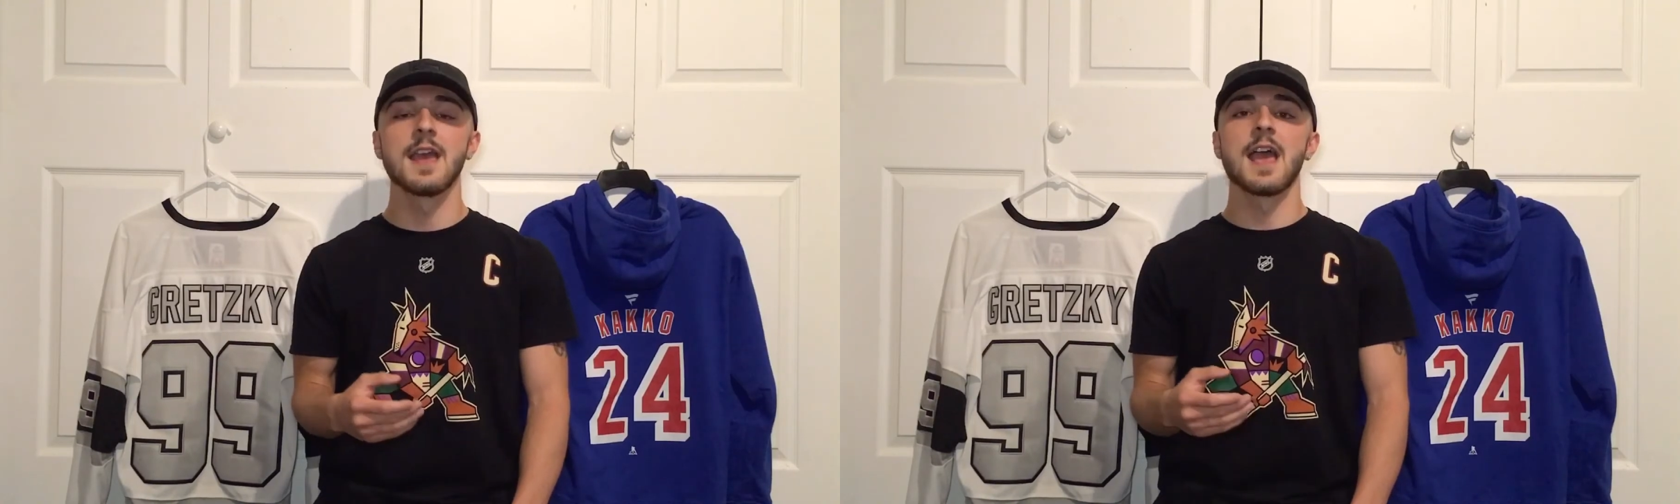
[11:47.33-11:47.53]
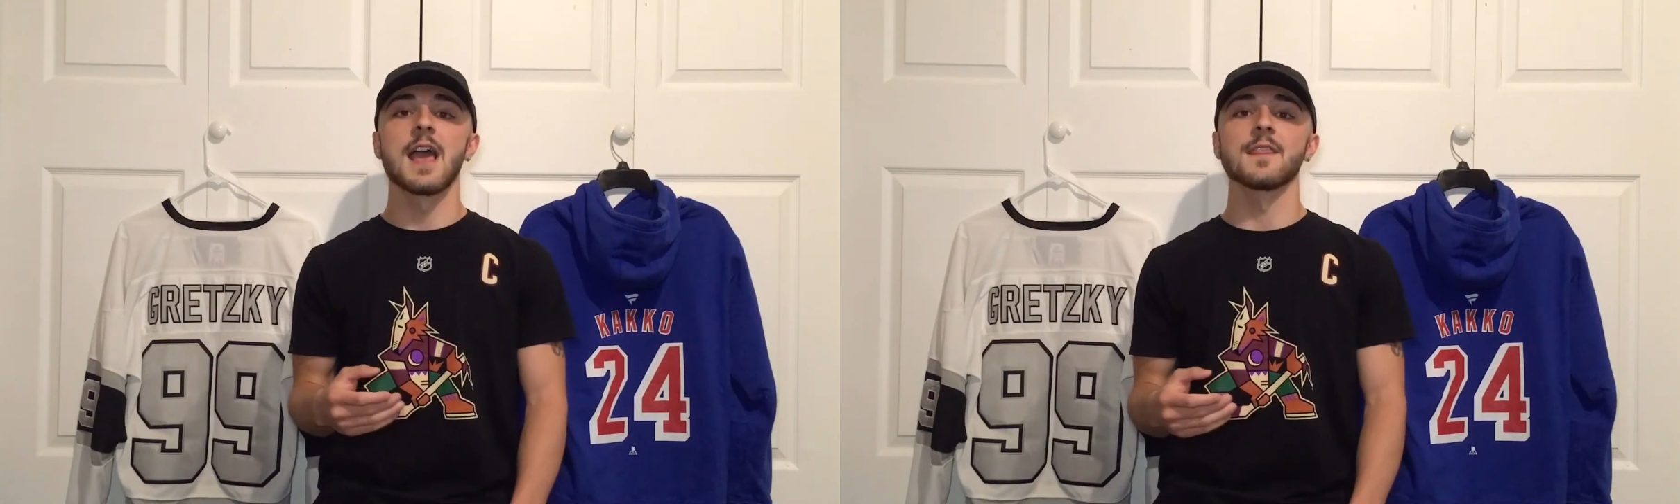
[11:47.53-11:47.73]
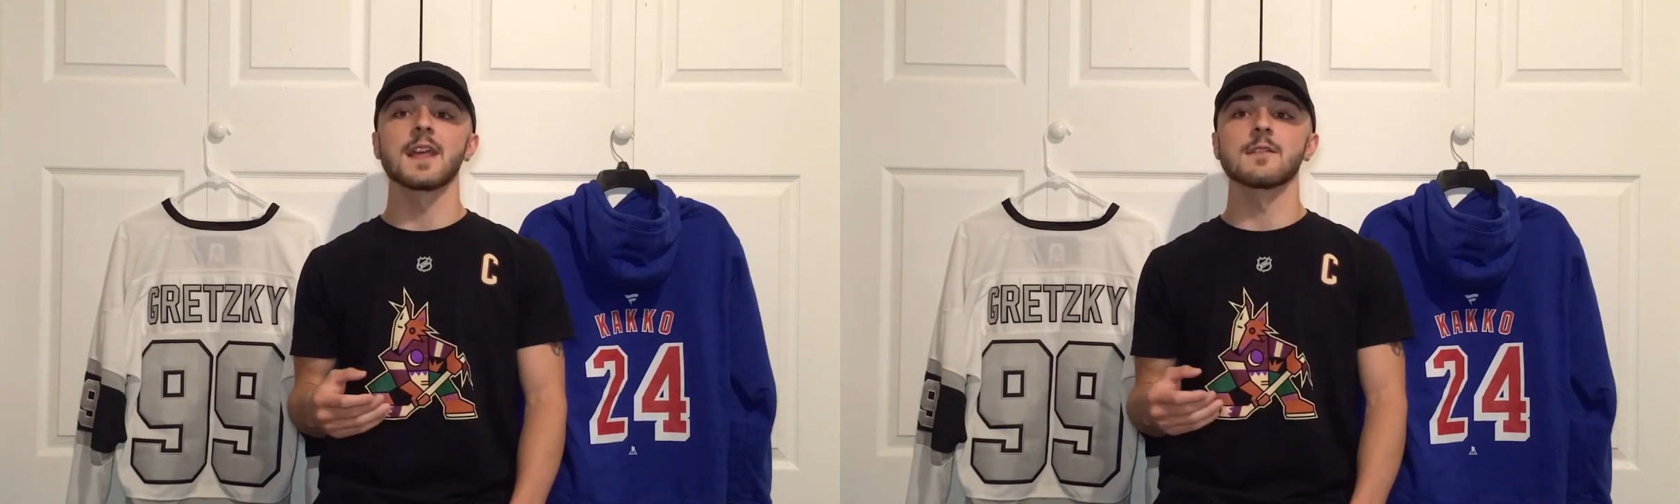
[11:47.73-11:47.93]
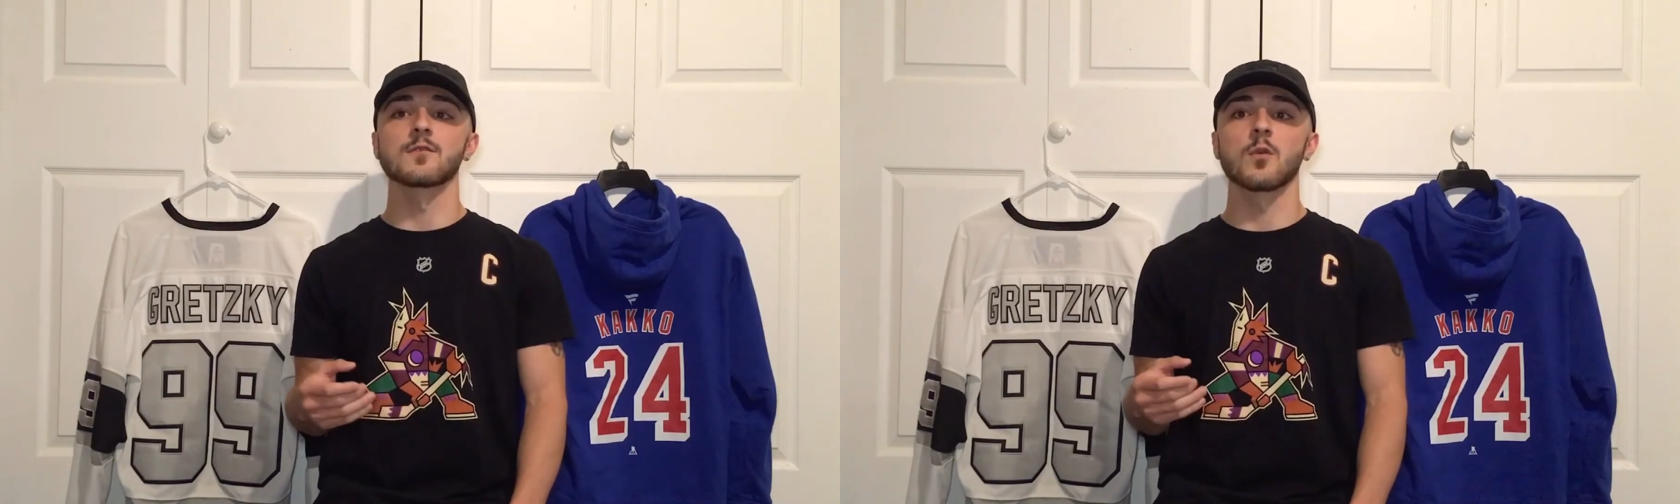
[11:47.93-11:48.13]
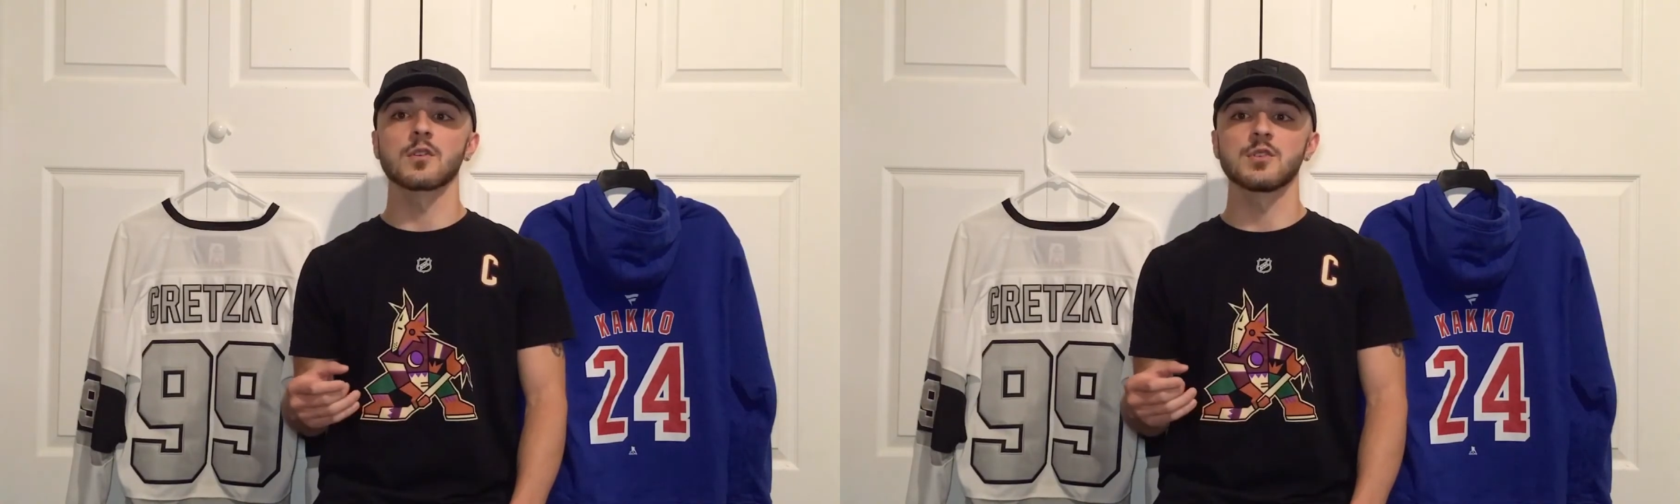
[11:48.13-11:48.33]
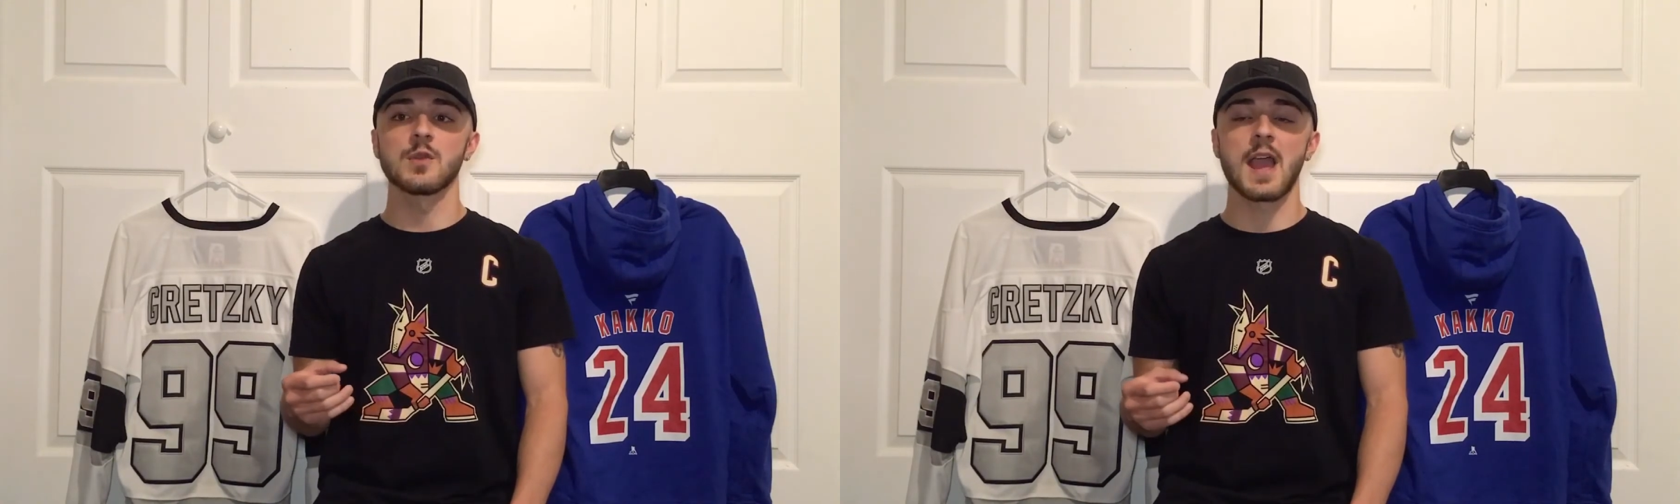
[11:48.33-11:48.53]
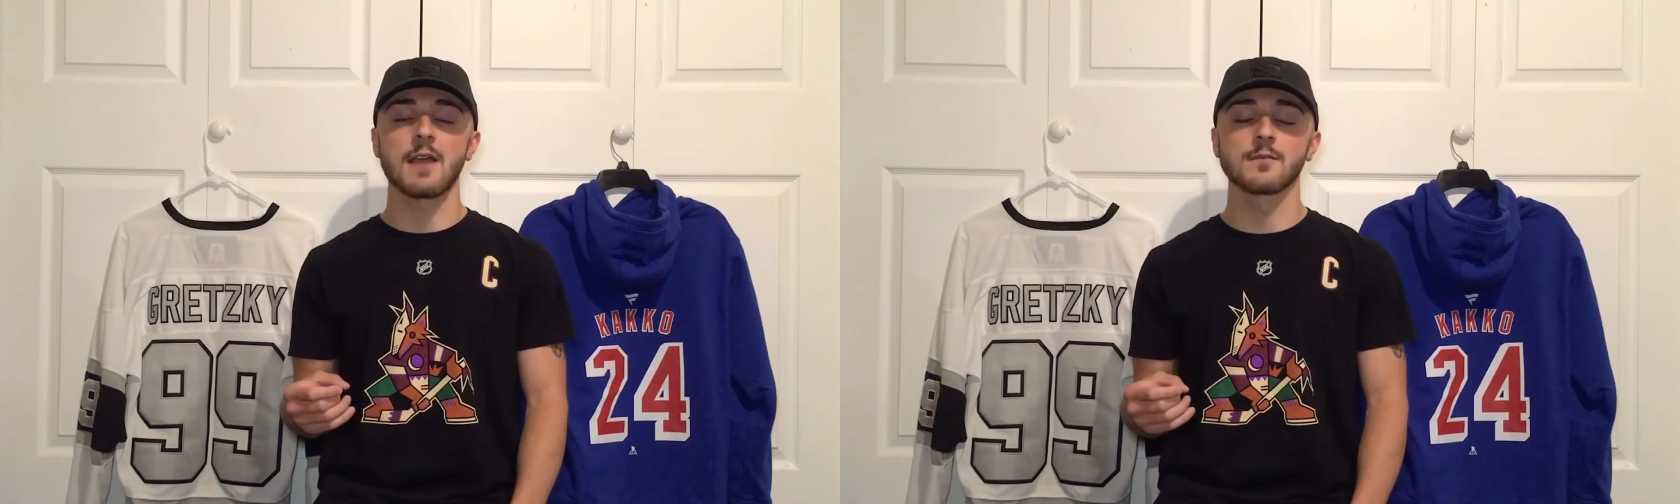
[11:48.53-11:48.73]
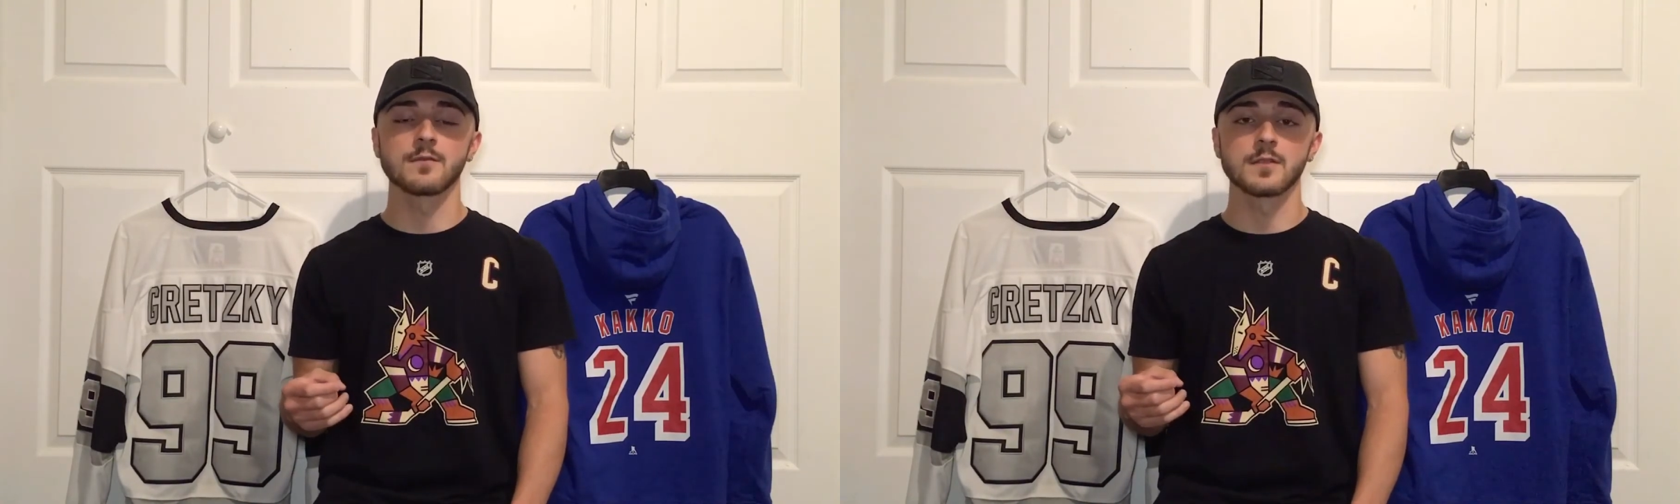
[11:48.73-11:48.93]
And then, of course, you have